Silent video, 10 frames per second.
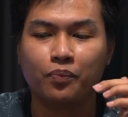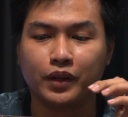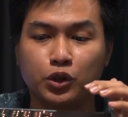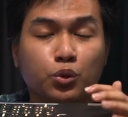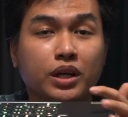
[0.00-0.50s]

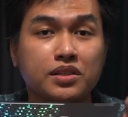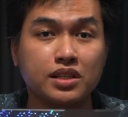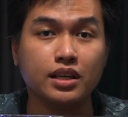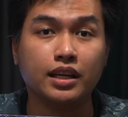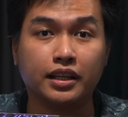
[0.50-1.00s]
that you can
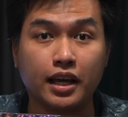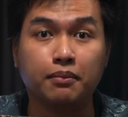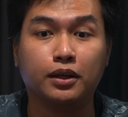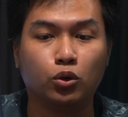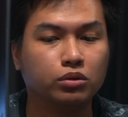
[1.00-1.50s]
see in a
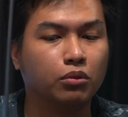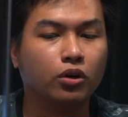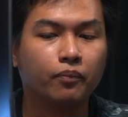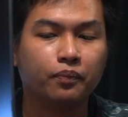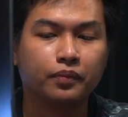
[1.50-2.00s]
gaming notebook.
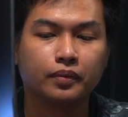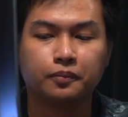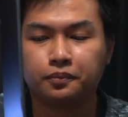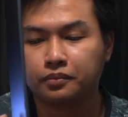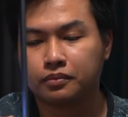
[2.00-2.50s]

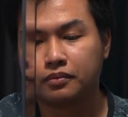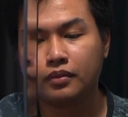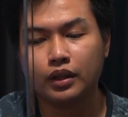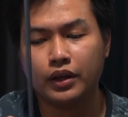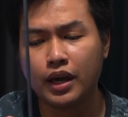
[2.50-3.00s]

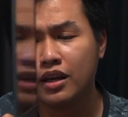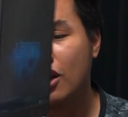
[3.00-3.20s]
Okay,